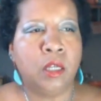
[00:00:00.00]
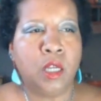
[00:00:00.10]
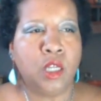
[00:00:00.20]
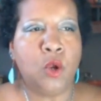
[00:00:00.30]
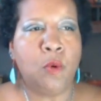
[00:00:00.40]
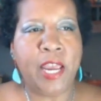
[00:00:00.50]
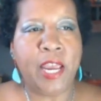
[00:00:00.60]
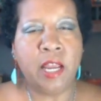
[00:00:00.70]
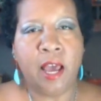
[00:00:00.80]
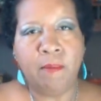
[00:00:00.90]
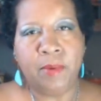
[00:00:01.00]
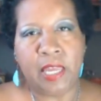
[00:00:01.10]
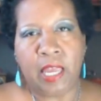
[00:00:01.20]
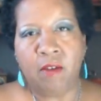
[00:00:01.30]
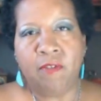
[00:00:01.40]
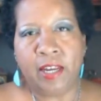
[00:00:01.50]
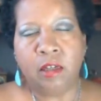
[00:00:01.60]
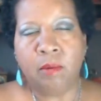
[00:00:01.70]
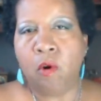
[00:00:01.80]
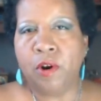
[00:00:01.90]
you might not be a
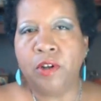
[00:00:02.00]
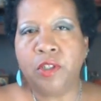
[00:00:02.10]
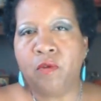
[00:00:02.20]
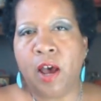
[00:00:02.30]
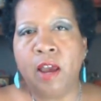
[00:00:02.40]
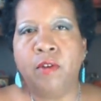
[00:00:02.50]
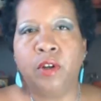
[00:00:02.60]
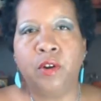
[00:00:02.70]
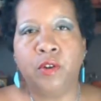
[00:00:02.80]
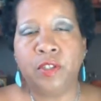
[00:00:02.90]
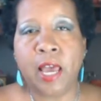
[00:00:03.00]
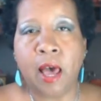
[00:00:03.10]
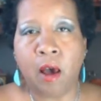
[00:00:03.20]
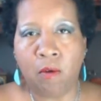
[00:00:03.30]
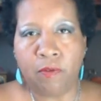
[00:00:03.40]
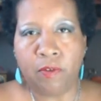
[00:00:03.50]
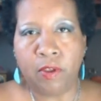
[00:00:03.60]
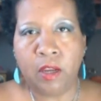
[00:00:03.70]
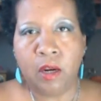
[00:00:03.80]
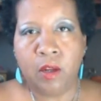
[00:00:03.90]
victim or a survivor yourself.
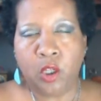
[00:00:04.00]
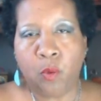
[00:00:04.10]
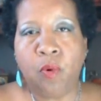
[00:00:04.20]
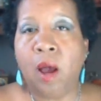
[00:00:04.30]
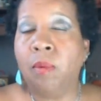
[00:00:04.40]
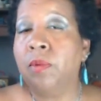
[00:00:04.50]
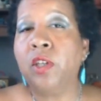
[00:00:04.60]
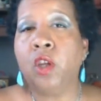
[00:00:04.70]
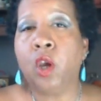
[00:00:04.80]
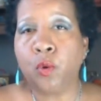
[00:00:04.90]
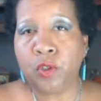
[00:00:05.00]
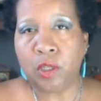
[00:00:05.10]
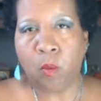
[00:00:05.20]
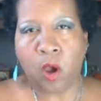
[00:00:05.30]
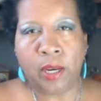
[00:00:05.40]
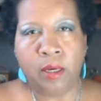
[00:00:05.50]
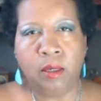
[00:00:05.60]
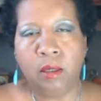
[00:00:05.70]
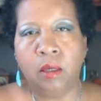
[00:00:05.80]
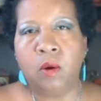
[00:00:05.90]
You probably know someone
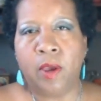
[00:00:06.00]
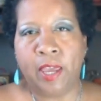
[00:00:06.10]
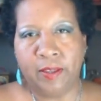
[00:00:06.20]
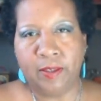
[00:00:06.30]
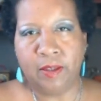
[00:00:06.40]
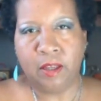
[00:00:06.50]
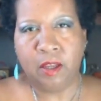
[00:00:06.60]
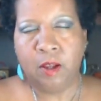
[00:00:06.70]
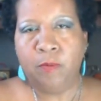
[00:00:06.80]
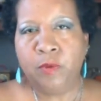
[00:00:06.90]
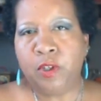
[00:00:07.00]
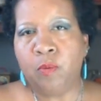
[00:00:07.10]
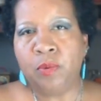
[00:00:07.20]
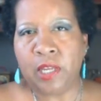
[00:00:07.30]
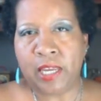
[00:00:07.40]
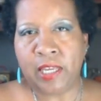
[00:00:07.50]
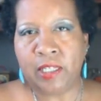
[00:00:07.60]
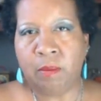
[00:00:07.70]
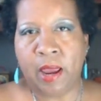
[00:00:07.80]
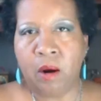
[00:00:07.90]
who is. So please,
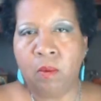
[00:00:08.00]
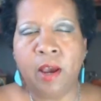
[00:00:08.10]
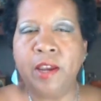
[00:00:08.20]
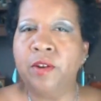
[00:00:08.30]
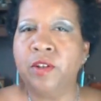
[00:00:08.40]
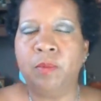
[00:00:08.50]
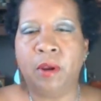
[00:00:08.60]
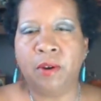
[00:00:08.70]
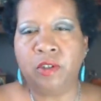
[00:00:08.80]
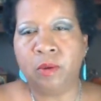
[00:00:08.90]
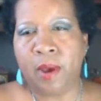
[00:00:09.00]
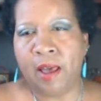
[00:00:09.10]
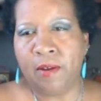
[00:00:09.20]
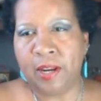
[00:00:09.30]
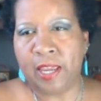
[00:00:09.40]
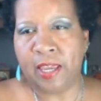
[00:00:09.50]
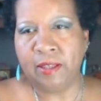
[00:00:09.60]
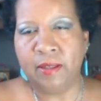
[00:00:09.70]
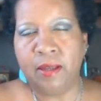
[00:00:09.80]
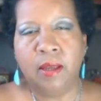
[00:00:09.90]
no matter what your spirituality is,